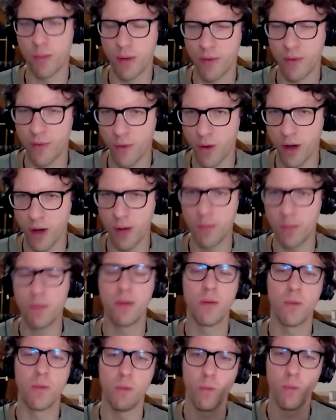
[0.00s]
perform,
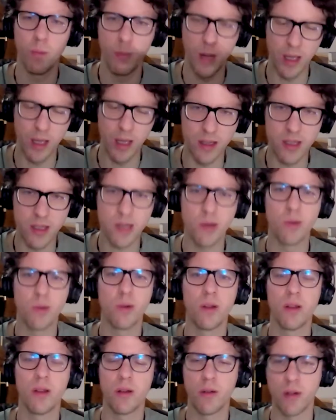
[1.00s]
be it in
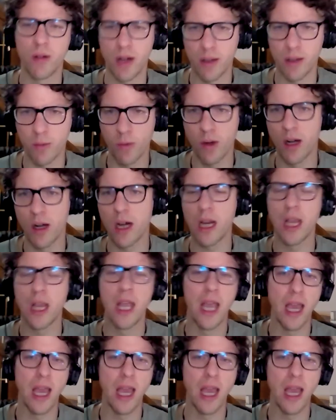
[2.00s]
school or at work